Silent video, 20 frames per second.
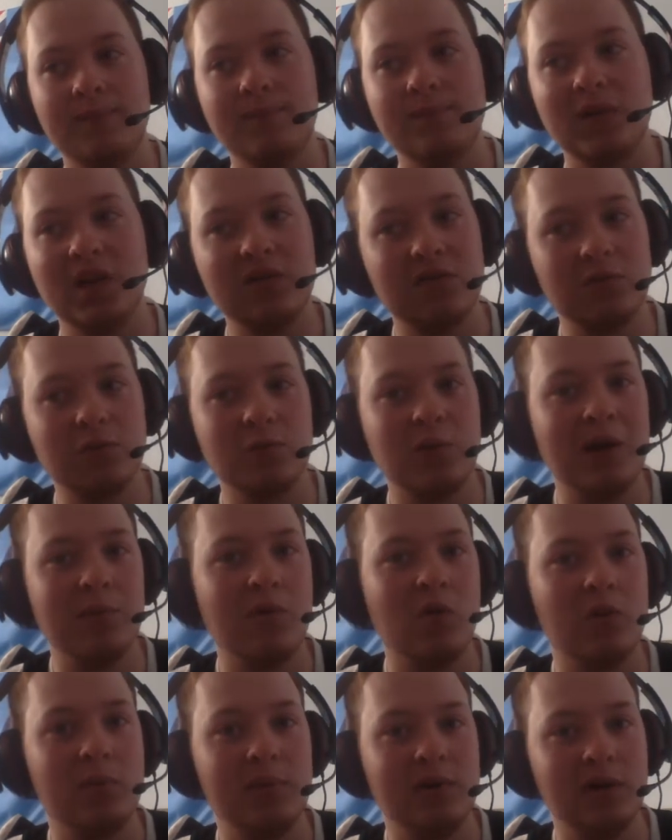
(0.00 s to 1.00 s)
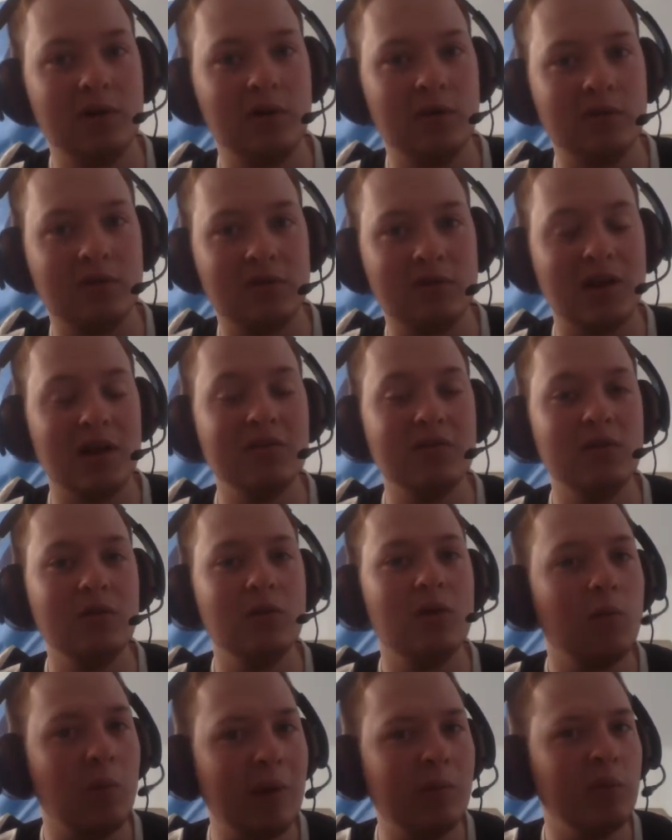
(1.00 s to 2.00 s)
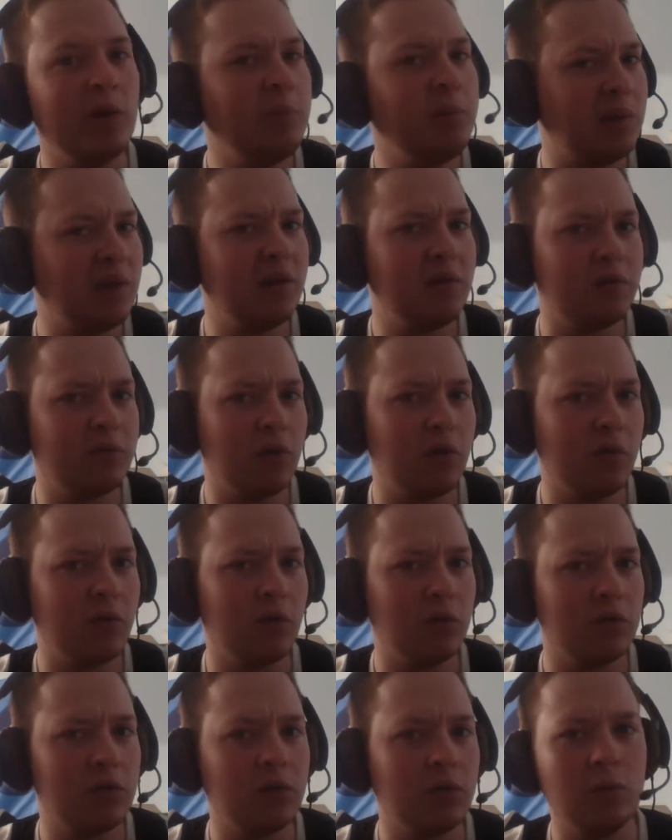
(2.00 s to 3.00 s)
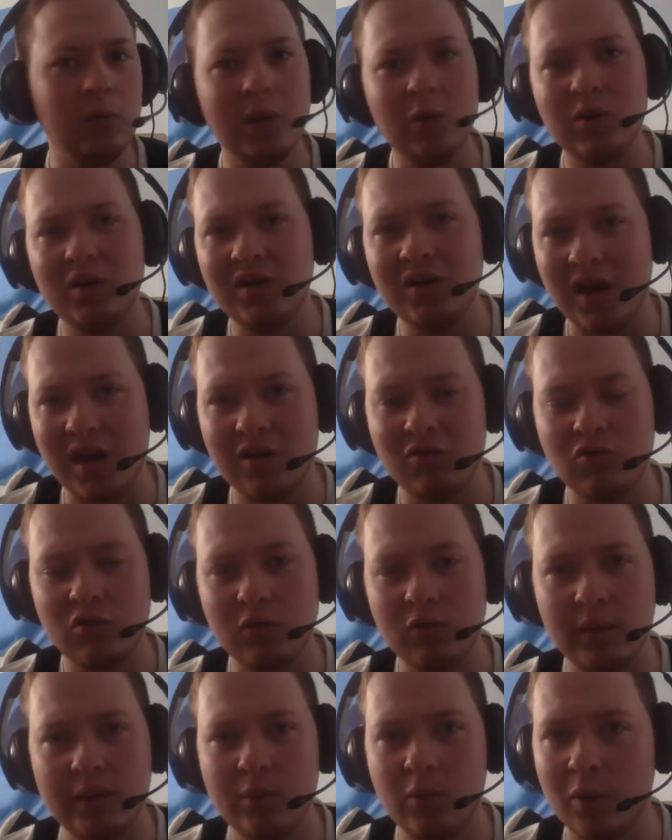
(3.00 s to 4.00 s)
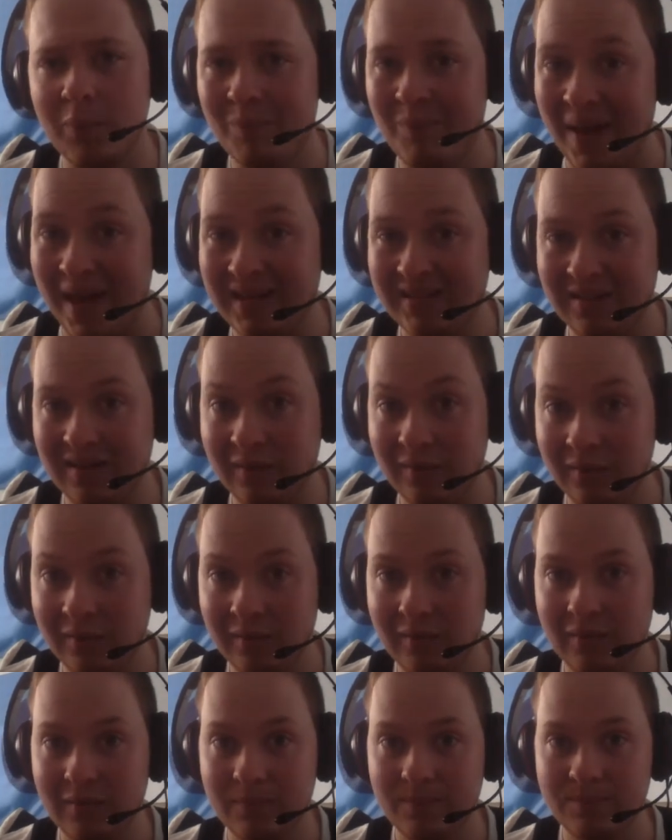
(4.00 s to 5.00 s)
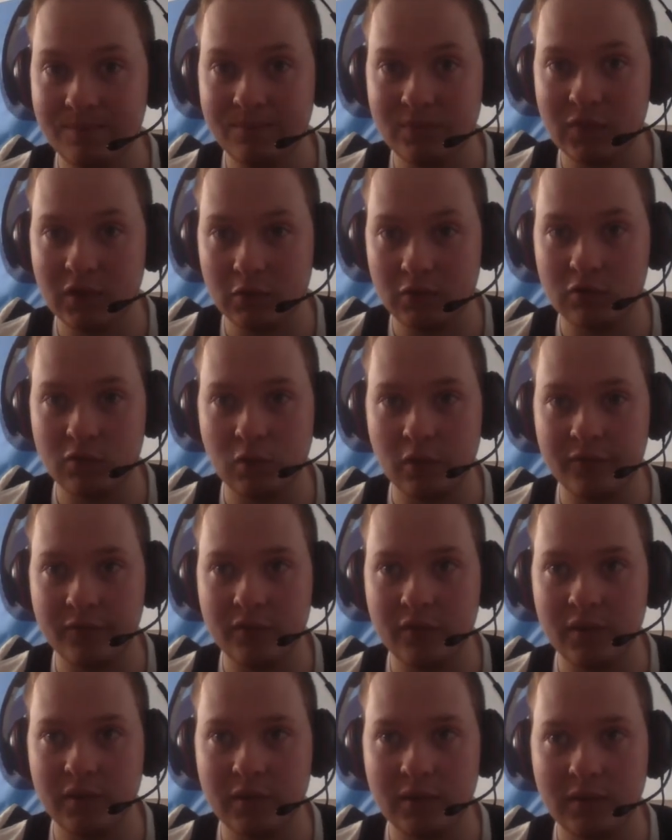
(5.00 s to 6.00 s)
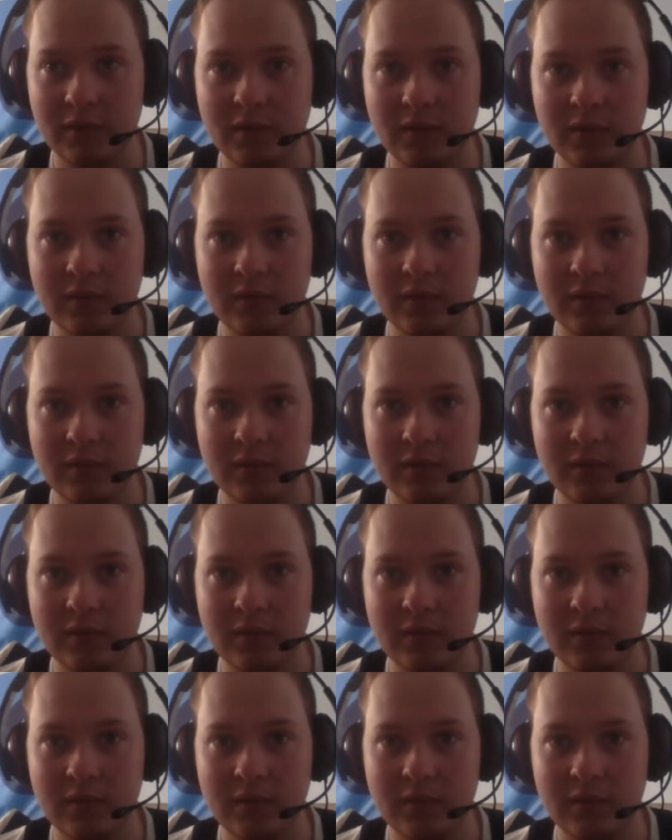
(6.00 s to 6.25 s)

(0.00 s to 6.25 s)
This is why I'm hoping he learns his lesson. When we played 4-4-2, we were dangerous. We were better than Swansea.